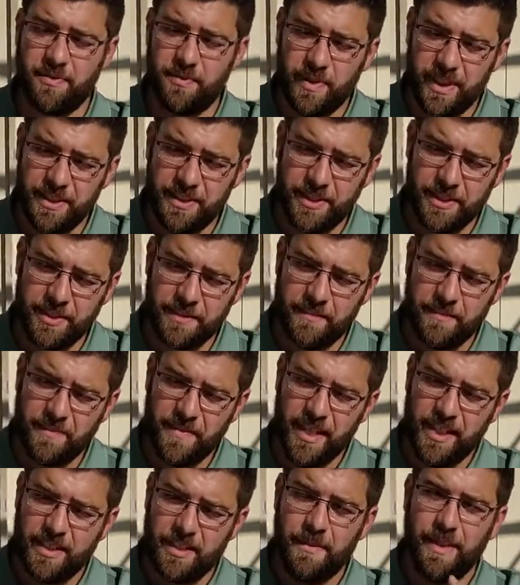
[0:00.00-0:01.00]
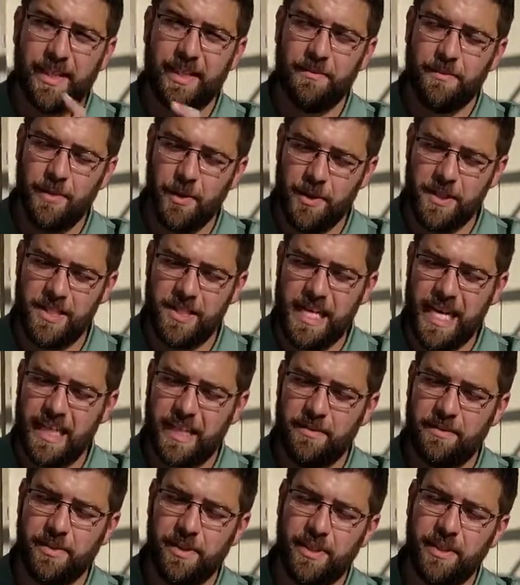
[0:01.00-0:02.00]
winter to make them more
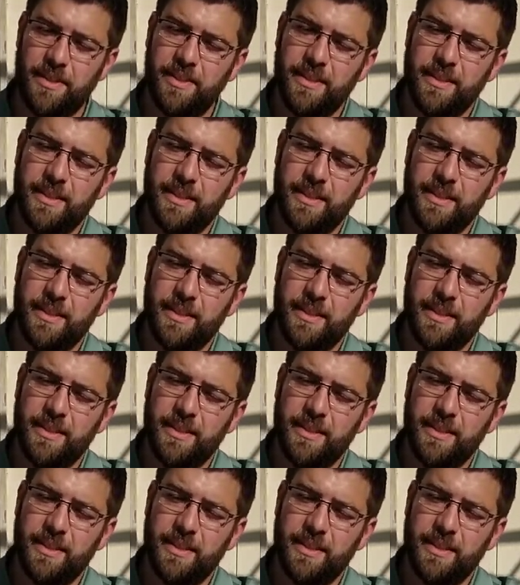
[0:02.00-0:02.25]
stackable